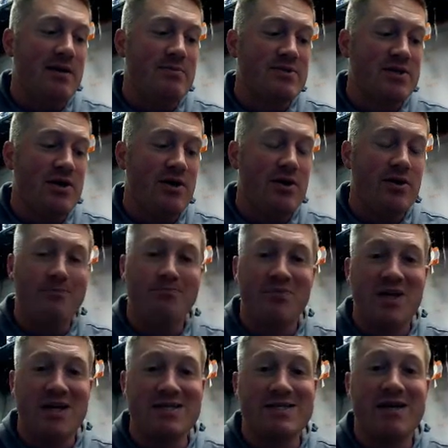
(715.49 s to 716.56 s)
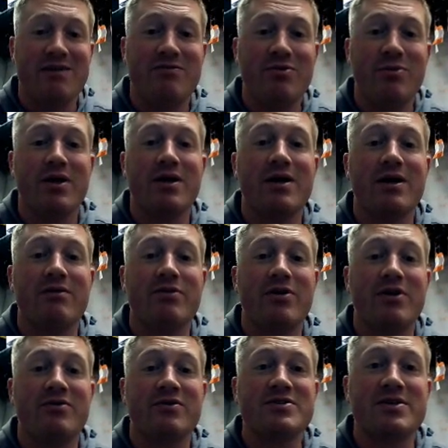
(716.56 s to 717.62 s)
So like I said, if you're
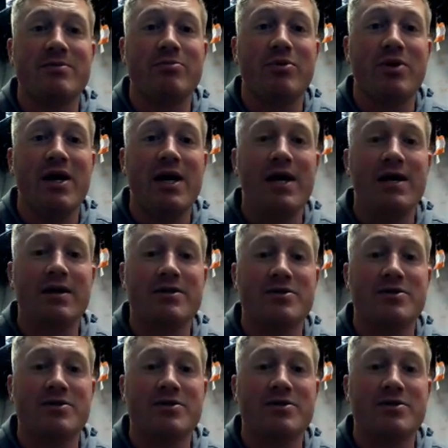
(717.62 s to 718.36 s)
interested in playing